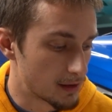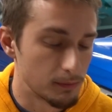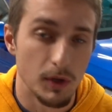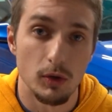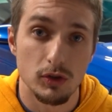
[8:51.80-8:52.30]

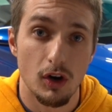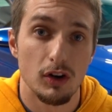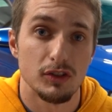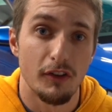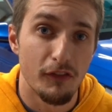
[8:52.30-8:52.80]
those
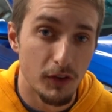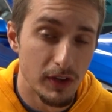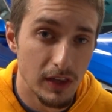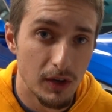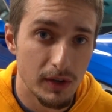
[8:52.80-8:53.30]
cars are
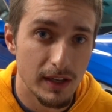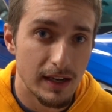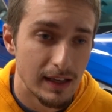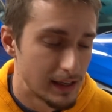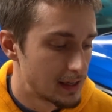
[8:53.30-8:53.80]
fully
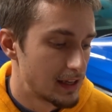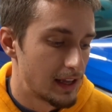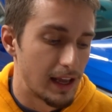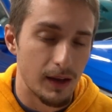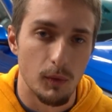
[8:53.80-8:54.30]
loaded
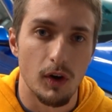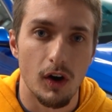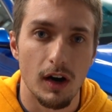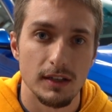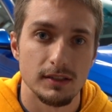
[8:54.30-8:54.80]
and will
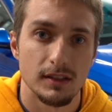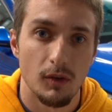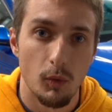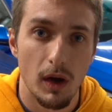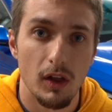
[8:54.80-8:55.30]
cost
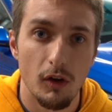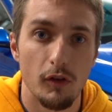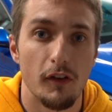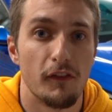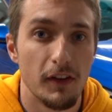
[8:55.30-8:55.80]
well
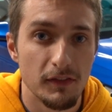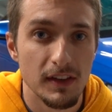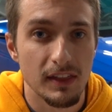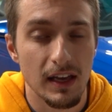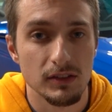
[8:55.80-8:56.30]
over
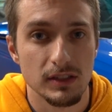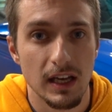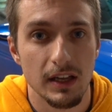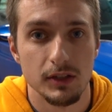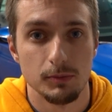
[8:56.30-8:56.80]

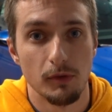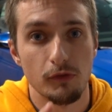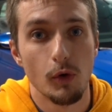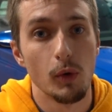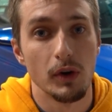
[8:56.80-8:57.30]
$50,000
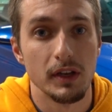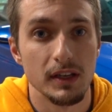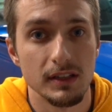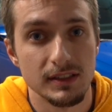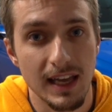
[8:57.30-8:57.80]
before
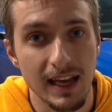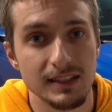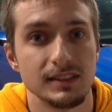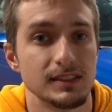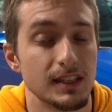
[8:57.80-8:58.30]
any
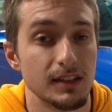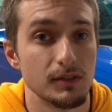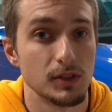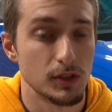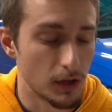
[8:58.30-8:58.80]
tax
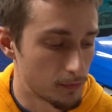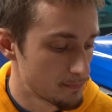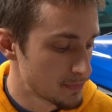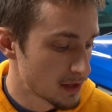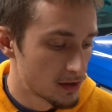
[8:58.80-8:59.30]
incentives. So
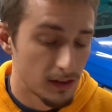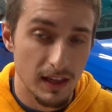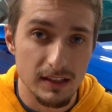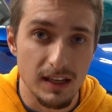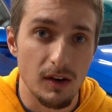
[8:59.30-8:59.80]

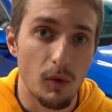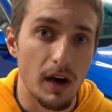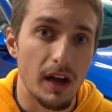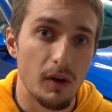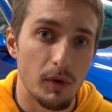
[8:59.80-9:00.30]
that's kind of
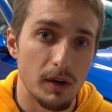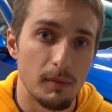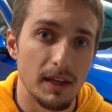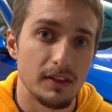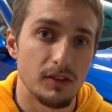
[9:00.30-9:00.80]
why I wanted to
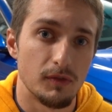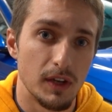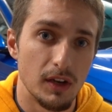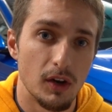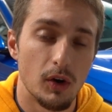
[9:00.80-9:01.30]
make this
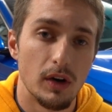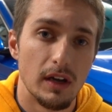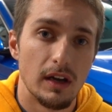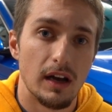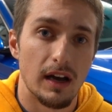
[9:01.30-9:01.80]
video,
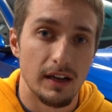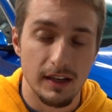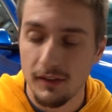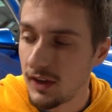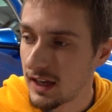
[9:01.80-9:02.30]
to
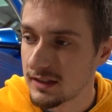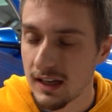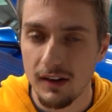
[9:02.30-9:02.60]
give you guys kind